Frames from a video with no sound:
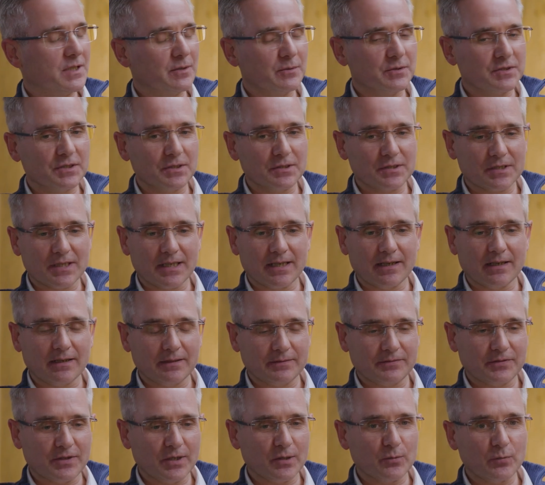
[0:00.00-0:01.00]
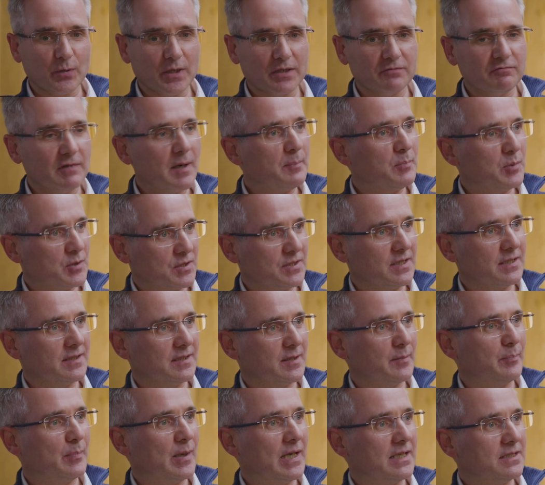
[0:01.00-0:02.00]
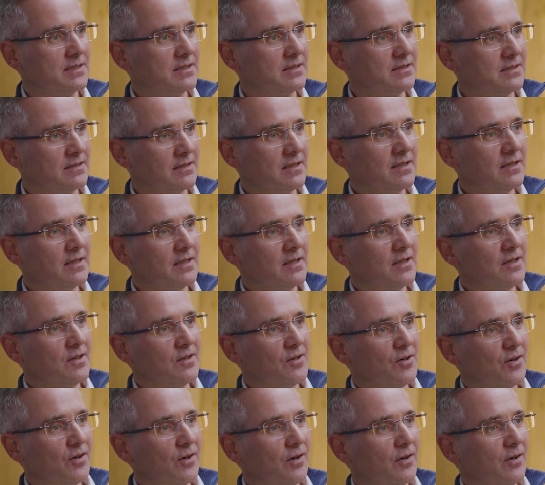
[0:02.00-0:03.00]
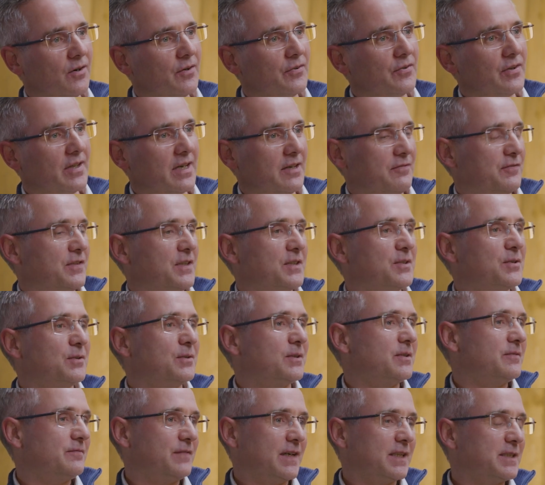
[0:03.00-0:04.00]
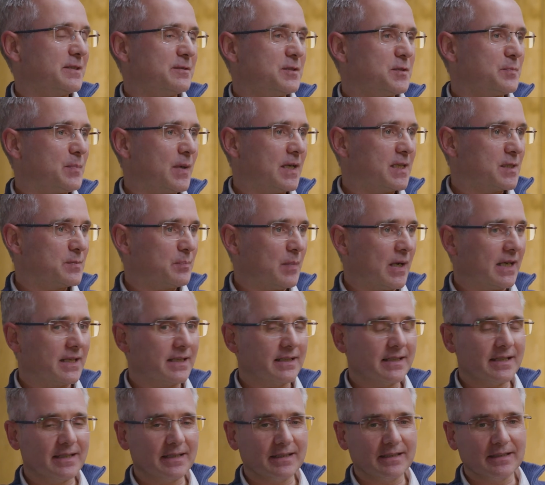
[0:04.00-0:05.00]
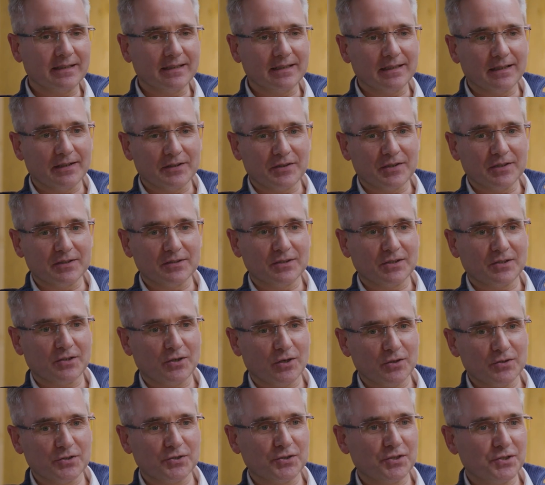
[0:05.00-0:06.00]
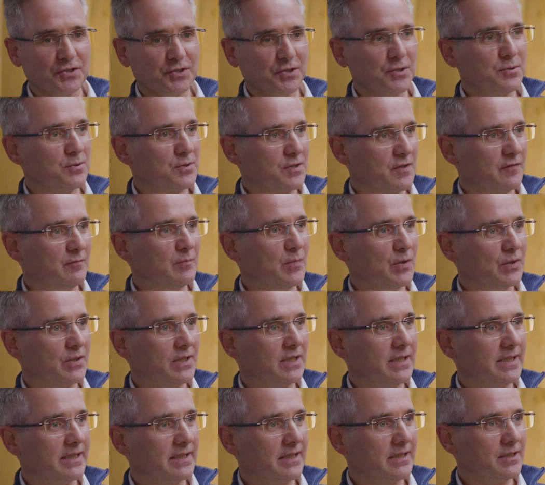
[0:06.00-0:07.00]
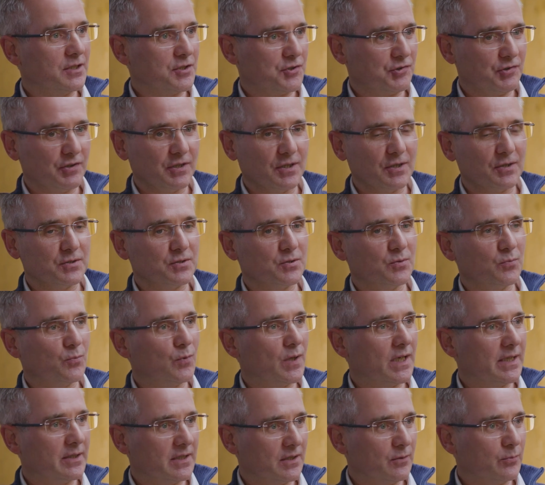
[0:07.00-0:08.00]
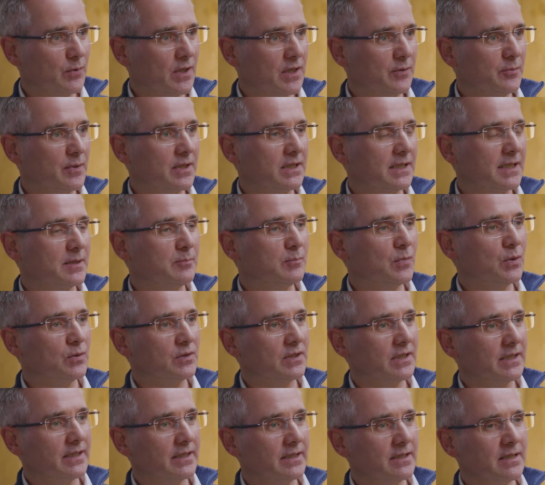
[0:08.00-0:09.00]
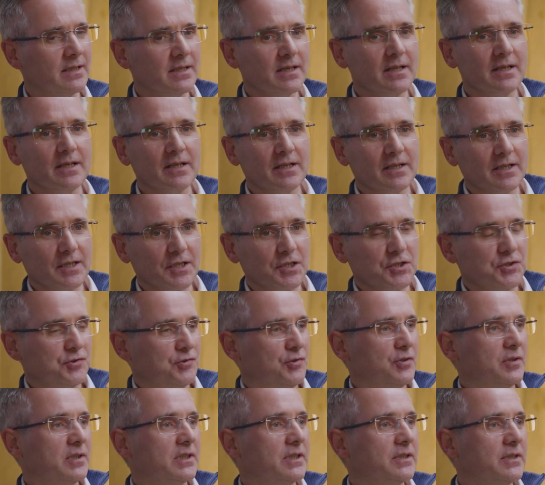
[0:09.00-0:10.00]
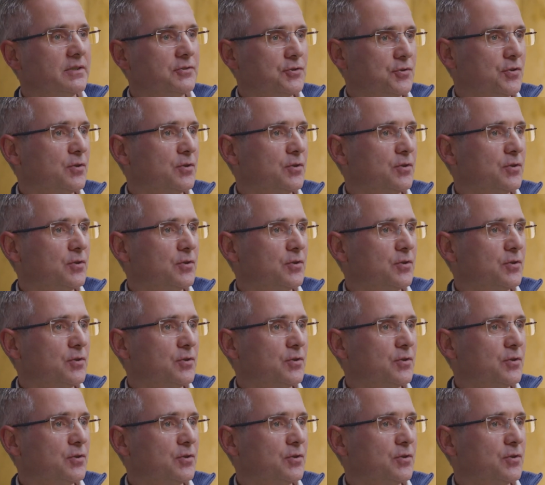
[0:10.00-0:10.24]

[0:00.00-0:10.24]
know, as you say, I think we represent the best of ethical and values-based banking. I think the conscious use of money at Triodos and the way we lend money is truly